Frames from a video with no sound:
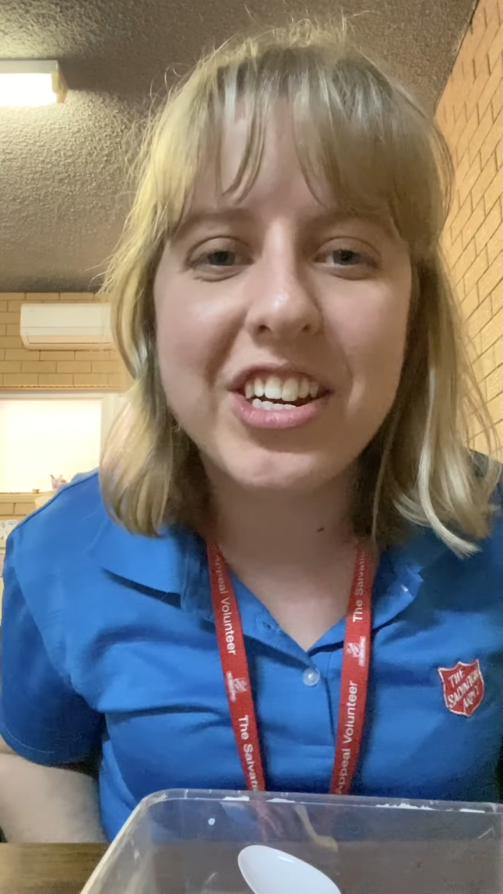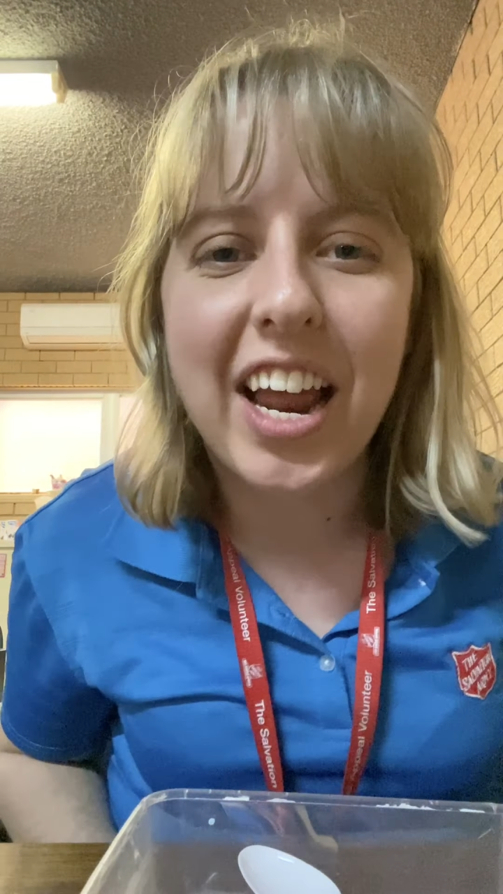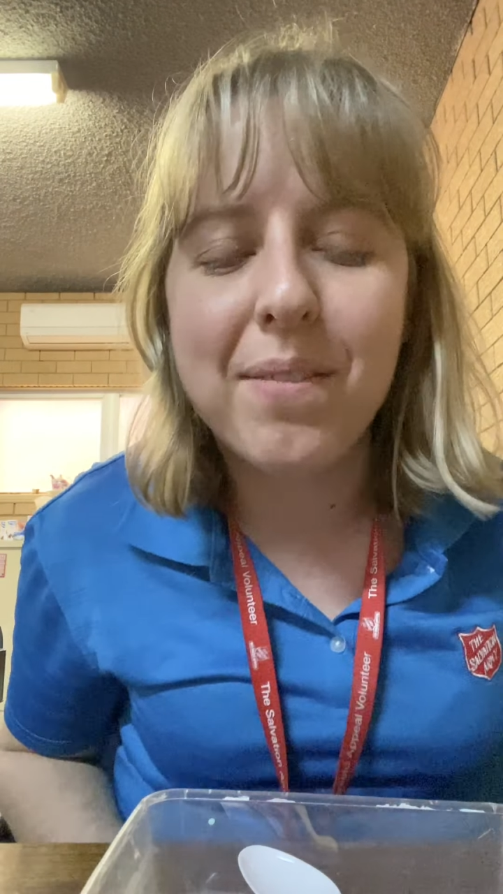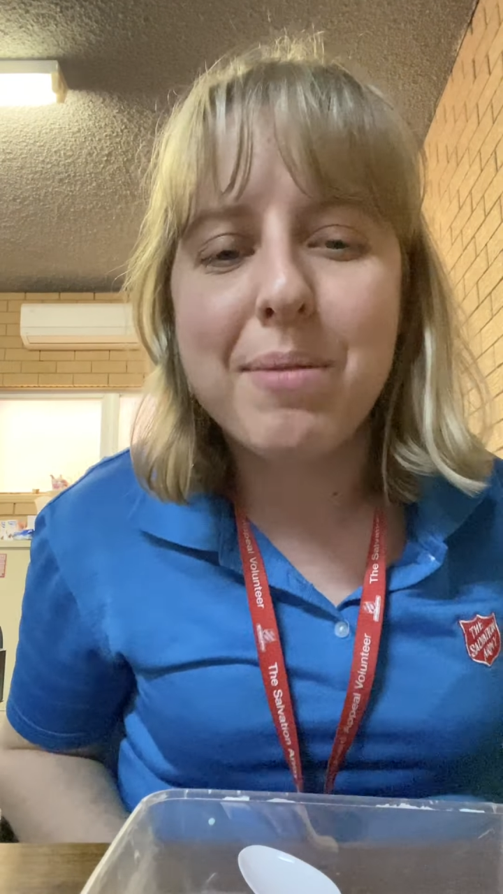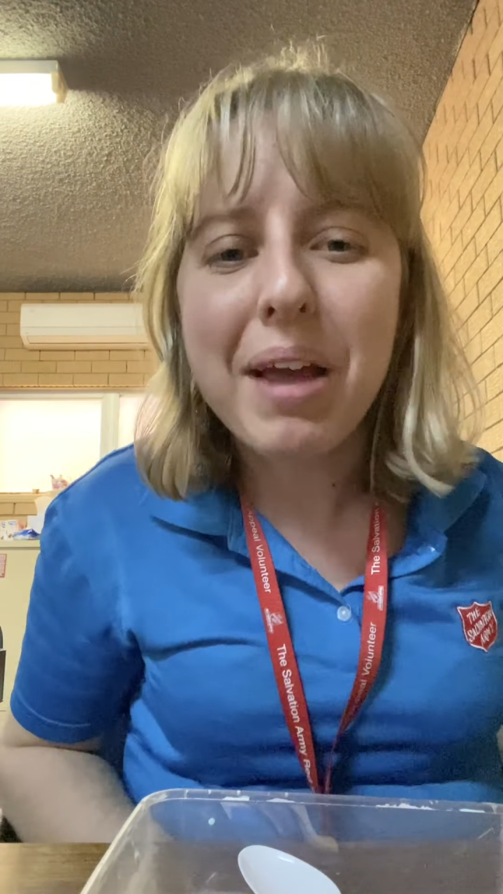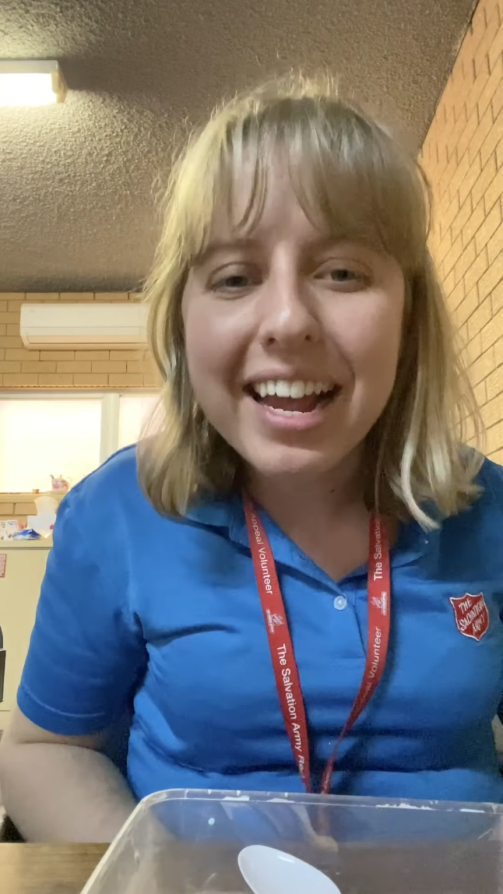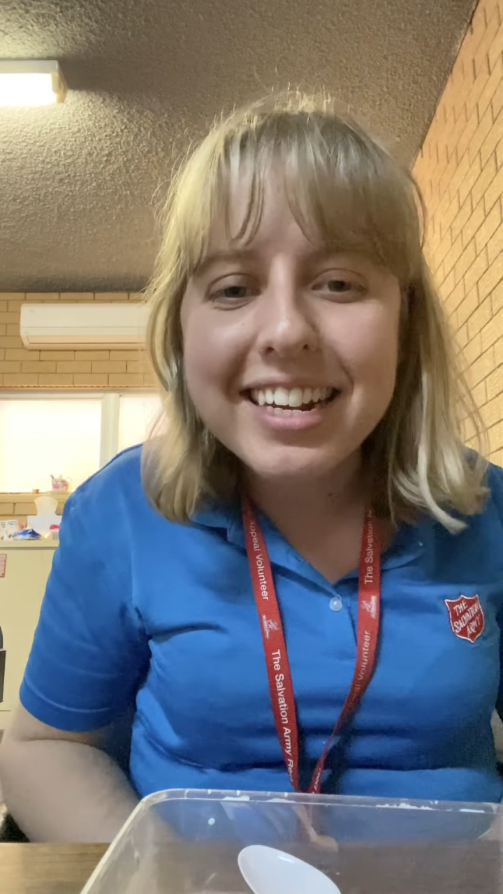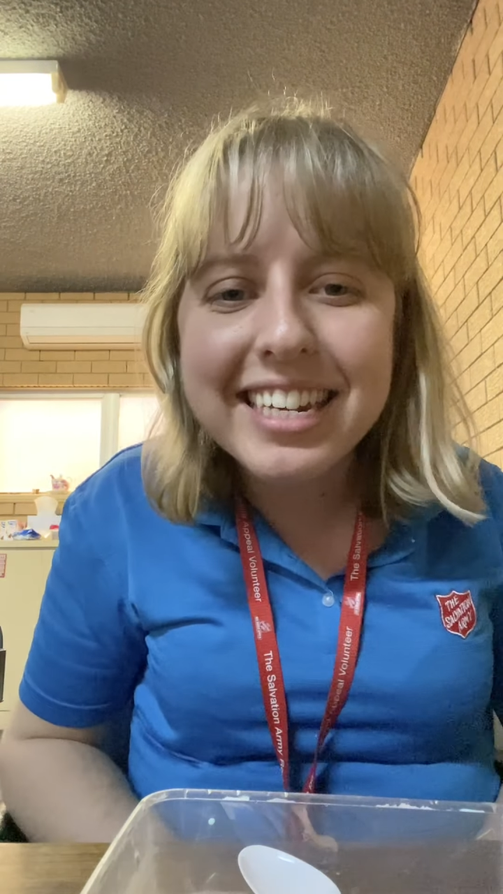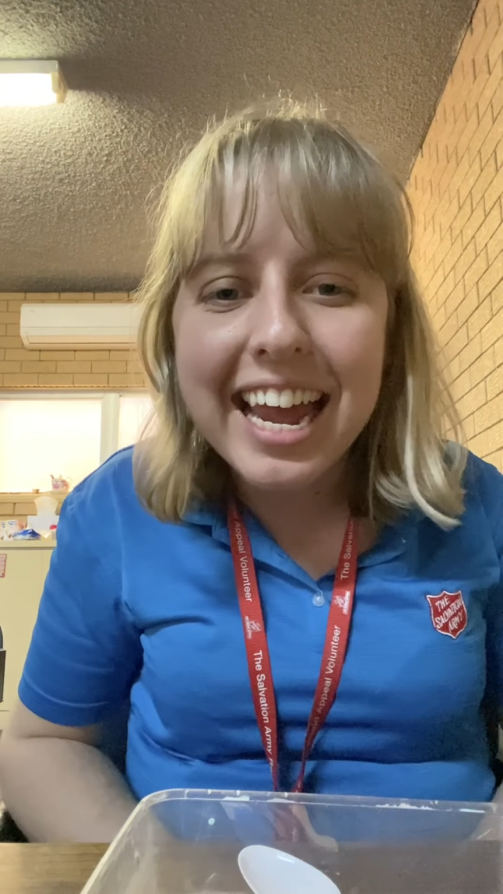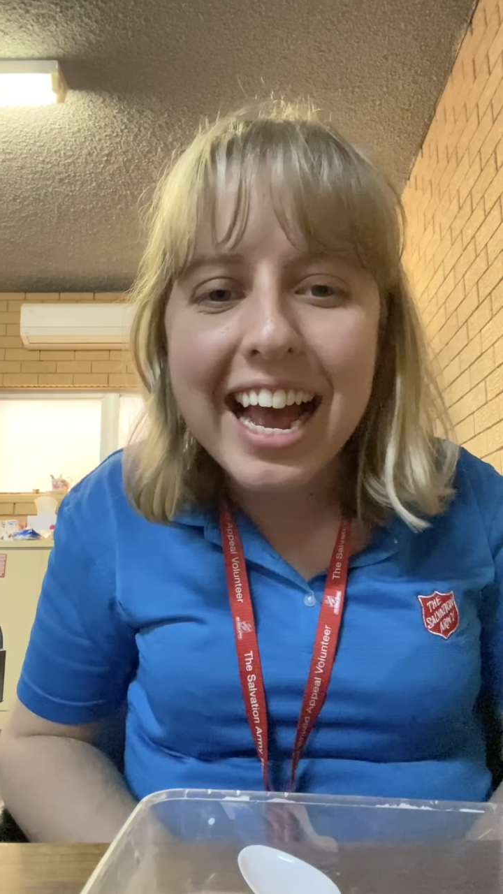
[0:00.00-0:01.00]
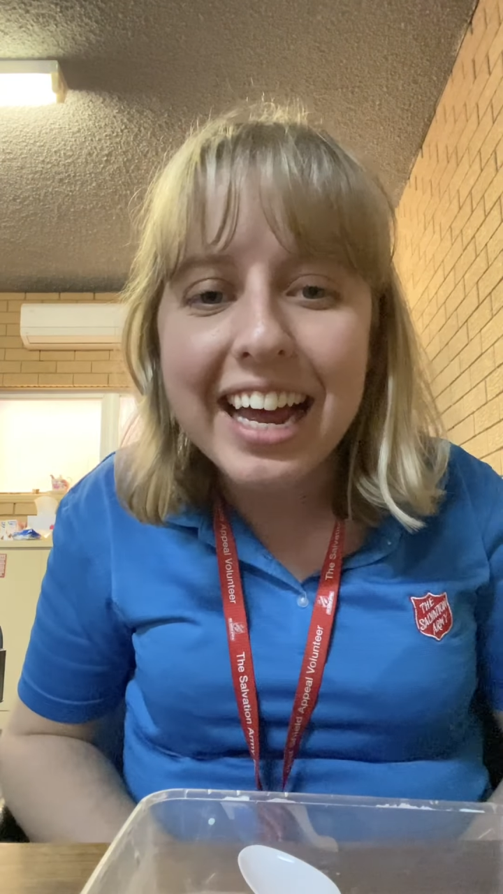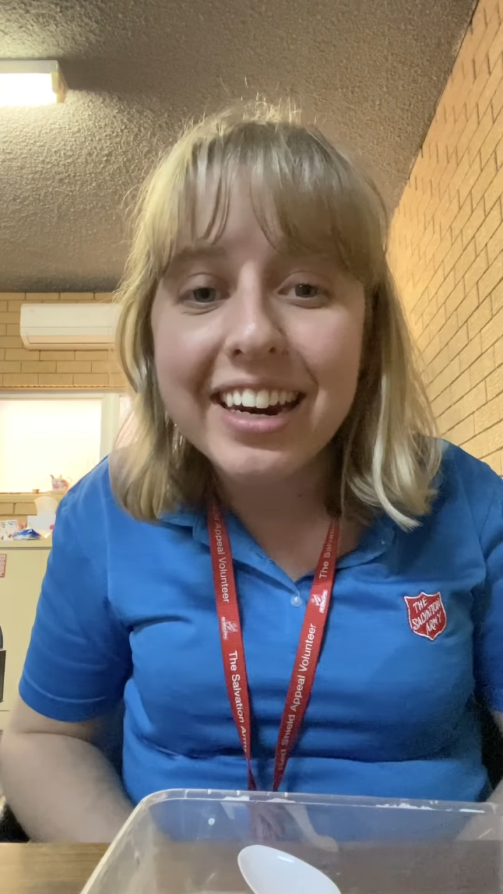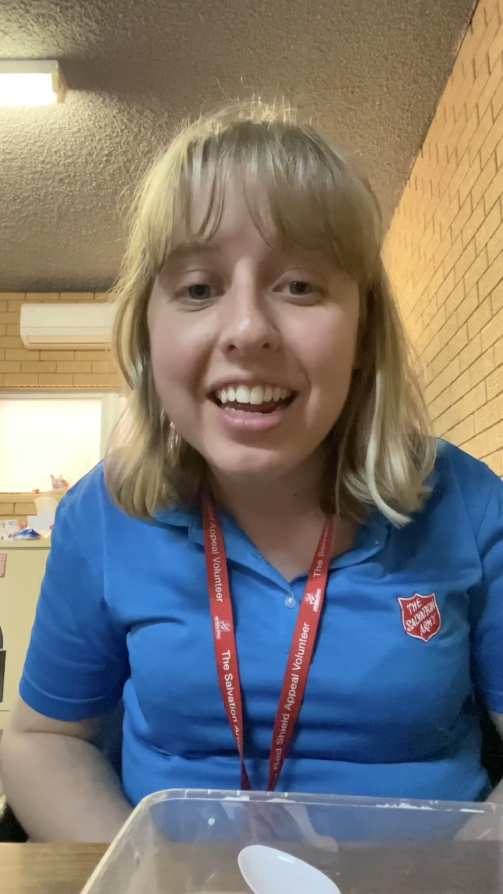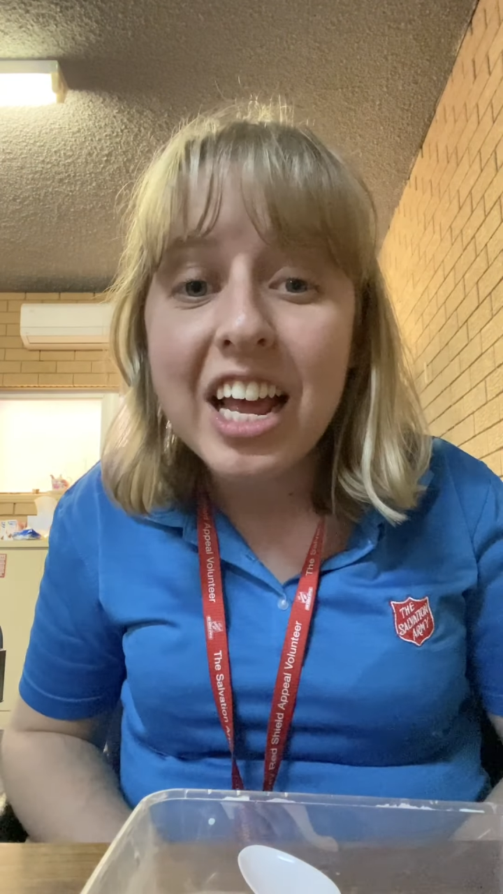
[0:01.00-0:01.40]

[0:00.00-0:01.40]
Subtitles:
Army Bankstown.